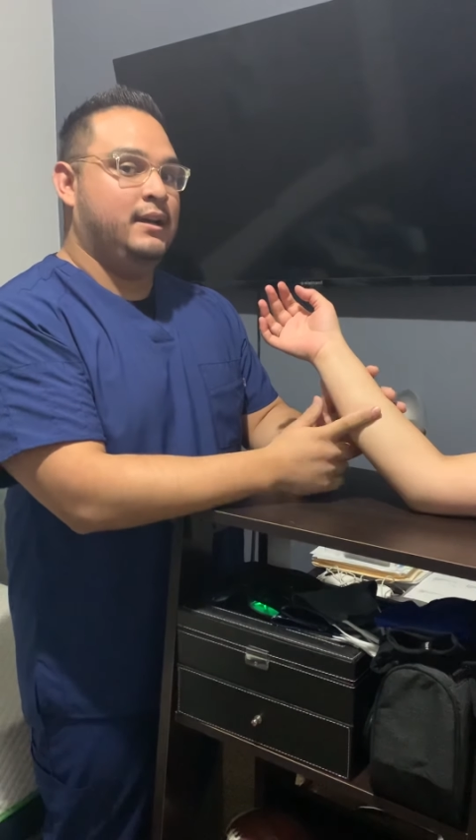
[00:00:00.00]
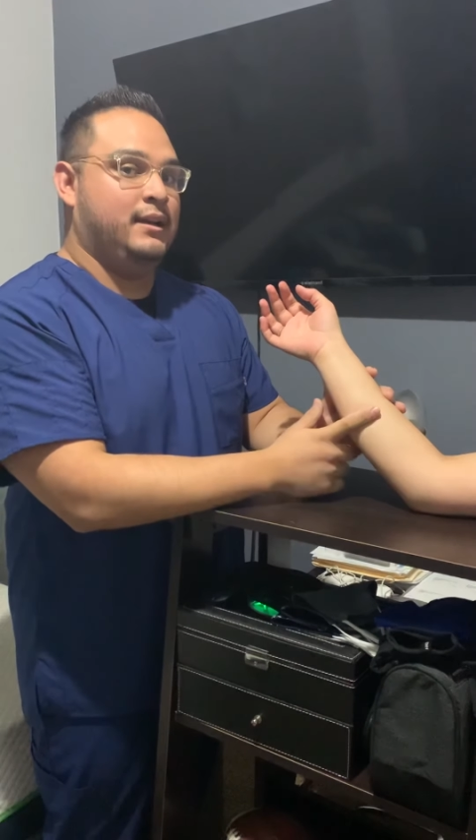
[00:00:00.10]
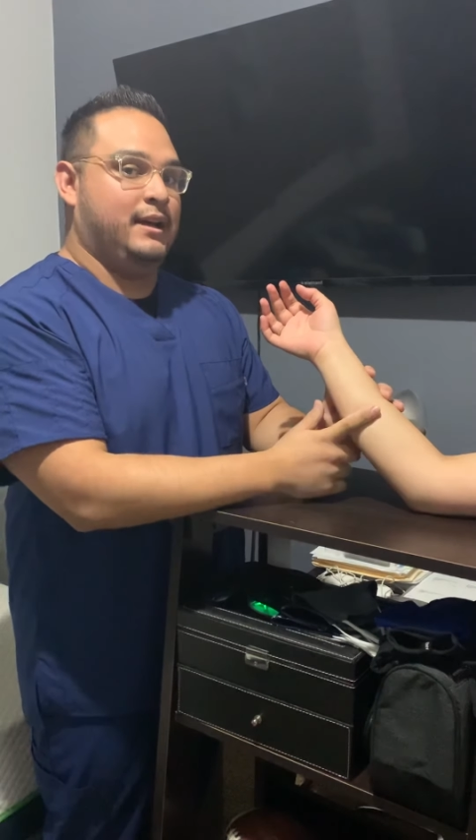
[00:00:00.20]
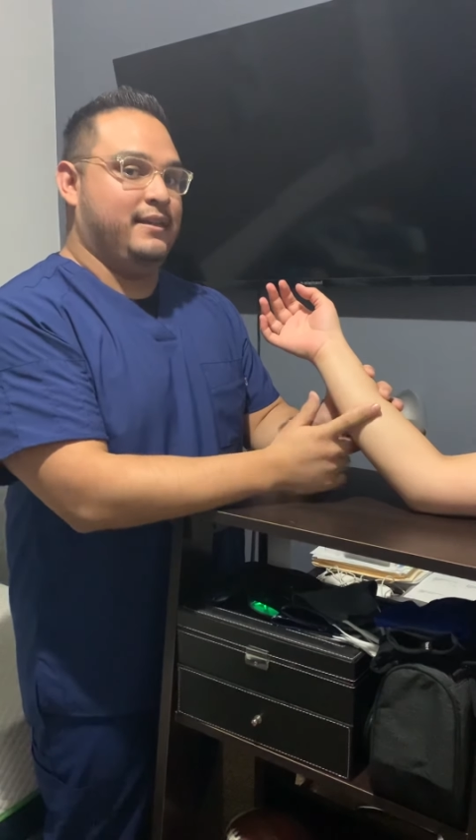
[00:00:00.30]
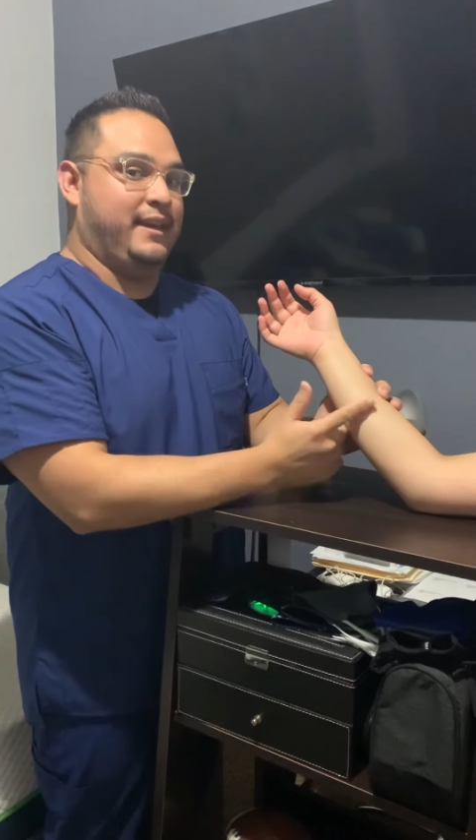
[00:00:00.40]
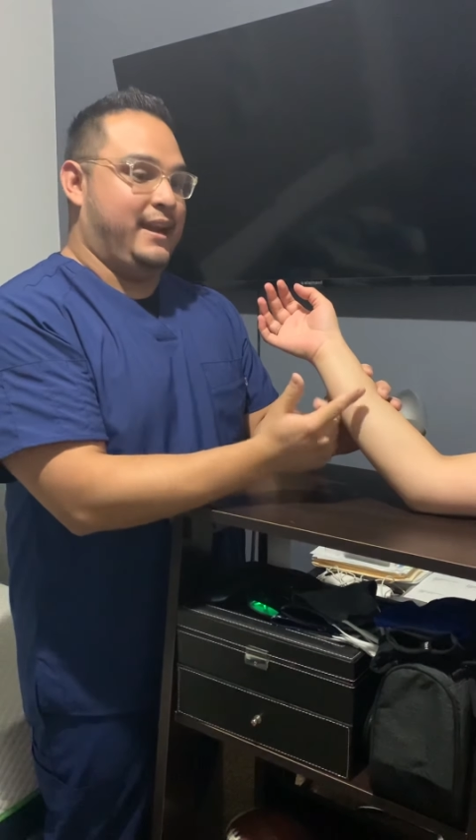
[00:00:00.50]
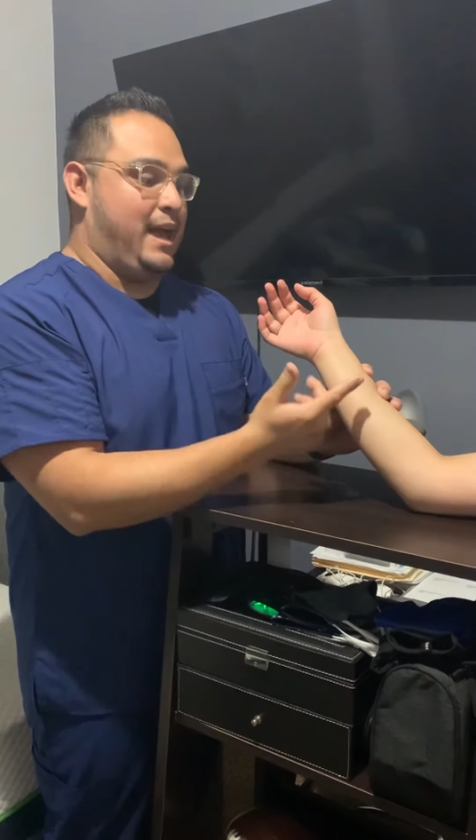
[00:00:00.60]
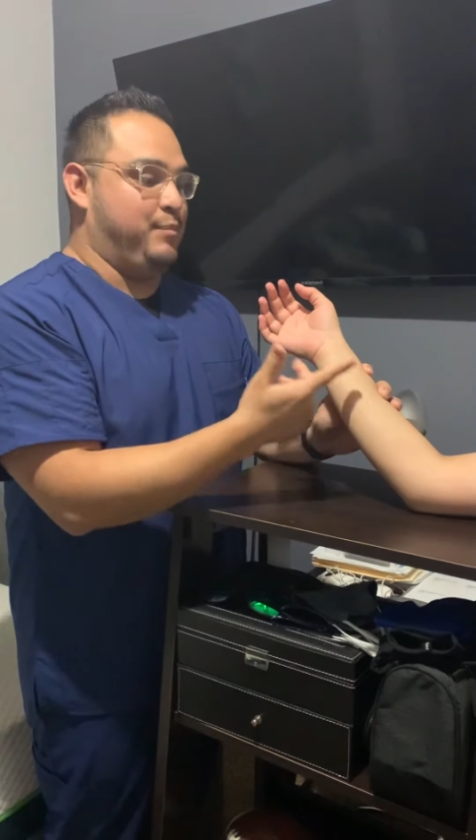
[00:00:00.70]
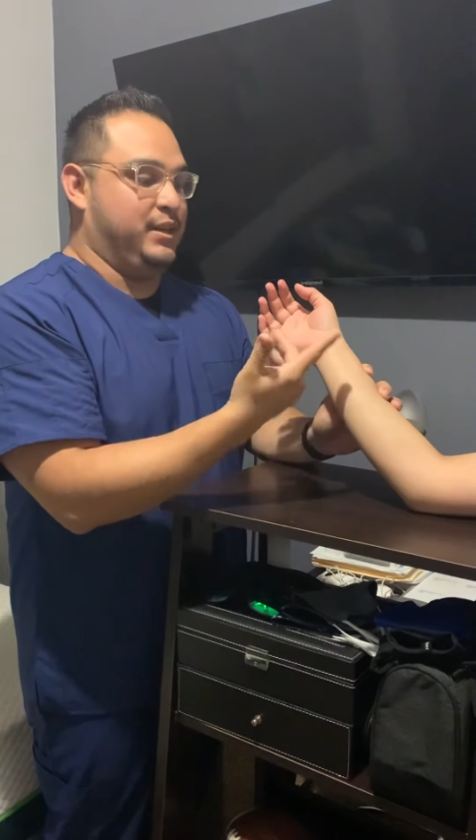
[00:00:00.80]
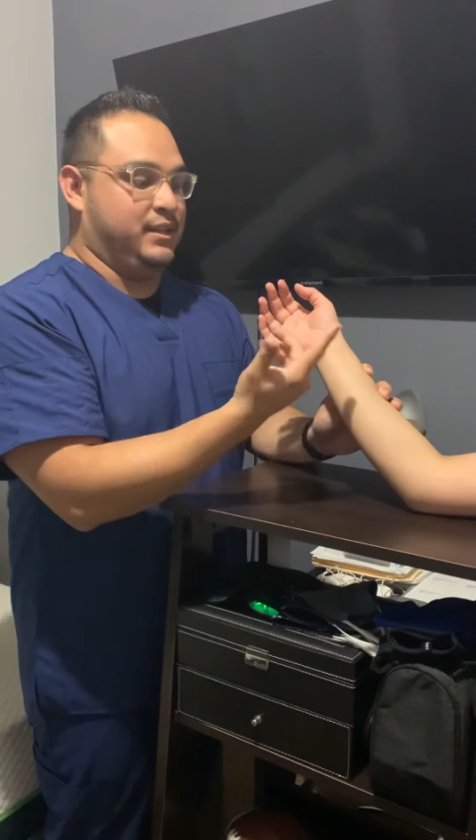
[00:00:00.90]
that
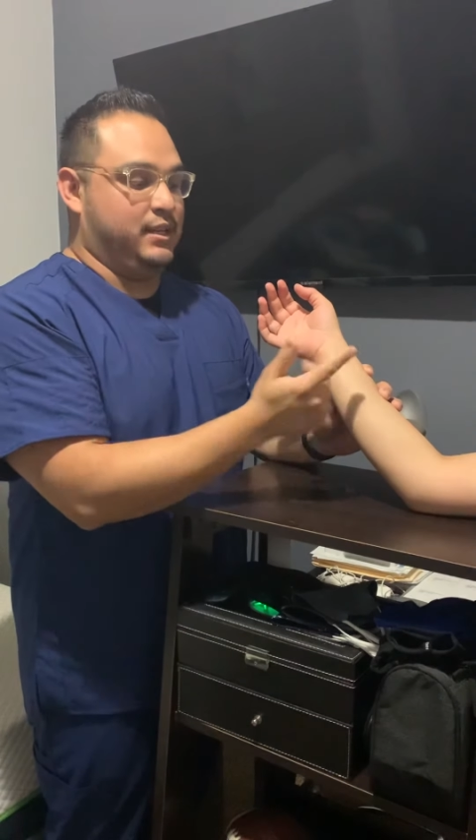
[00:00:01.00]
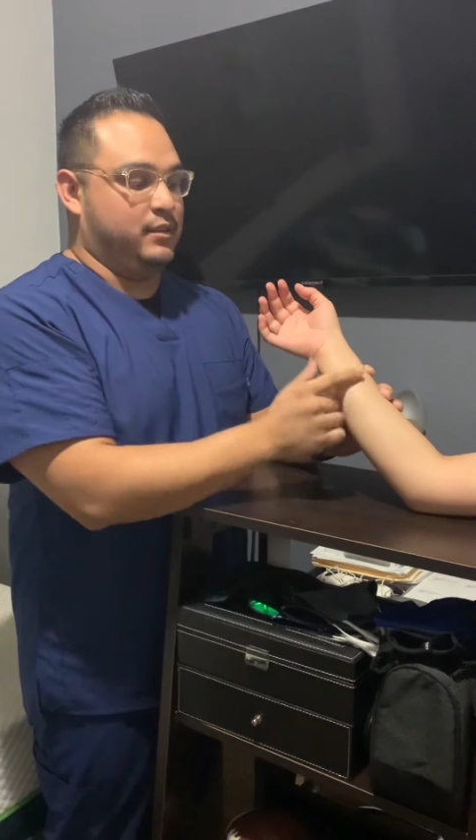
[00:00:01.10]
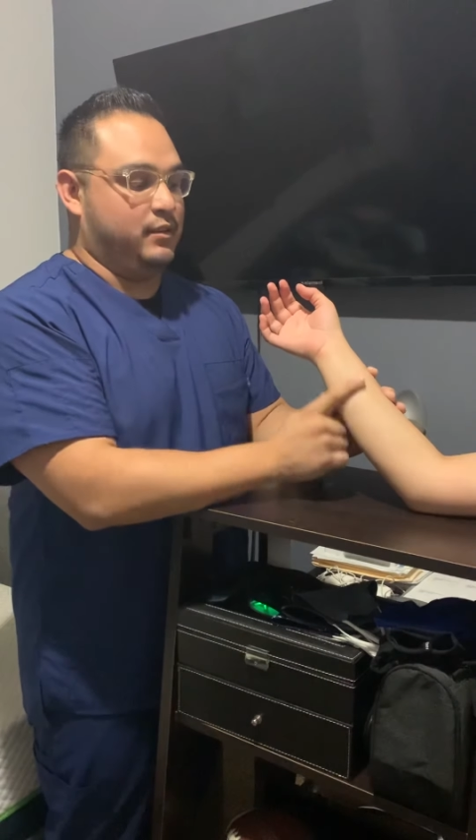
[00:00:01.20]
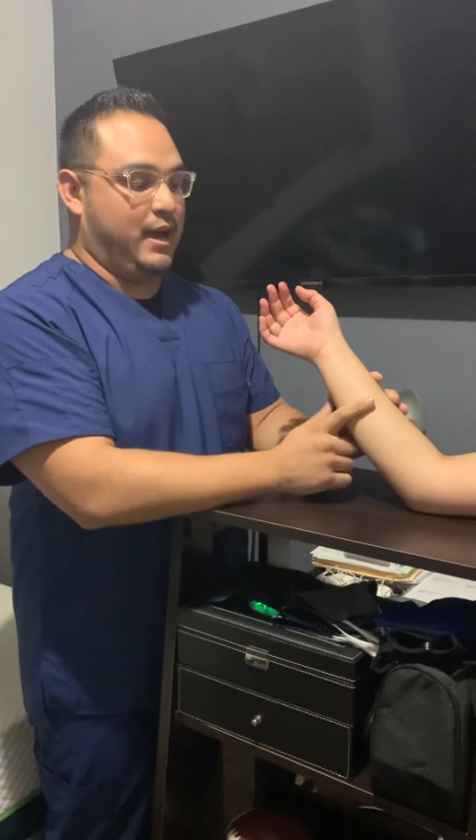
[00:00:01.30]
happen either